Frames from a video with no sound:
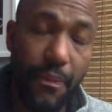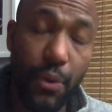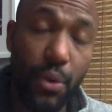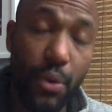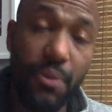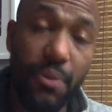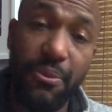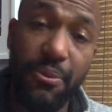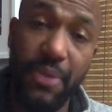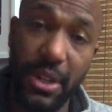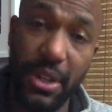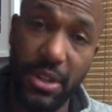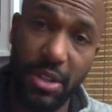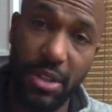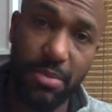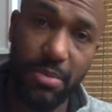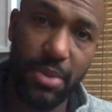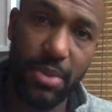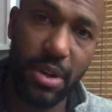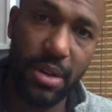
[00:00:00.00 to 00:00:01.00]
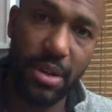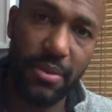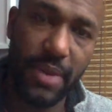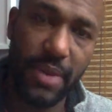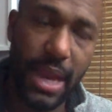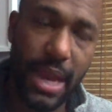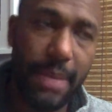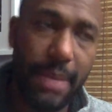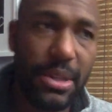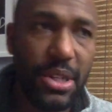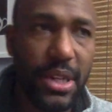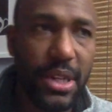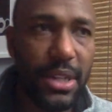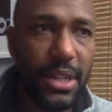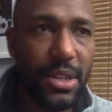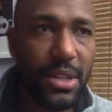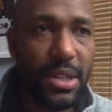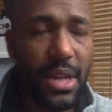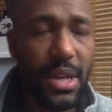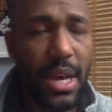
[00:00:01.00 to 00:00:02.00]
who feels the burden of climate
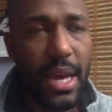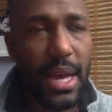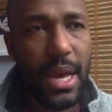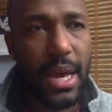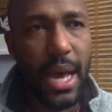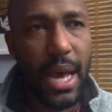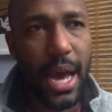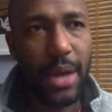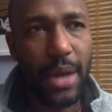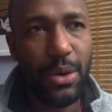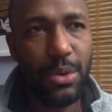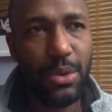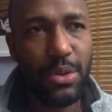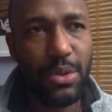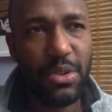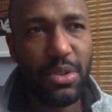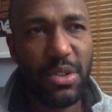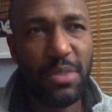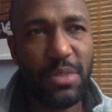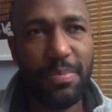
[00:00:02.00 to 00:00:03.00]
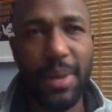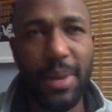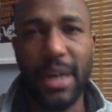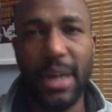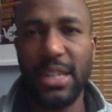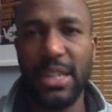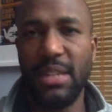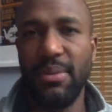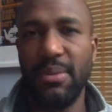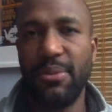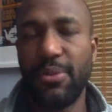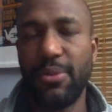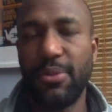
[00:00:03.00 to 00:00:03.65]
change and who is responsible for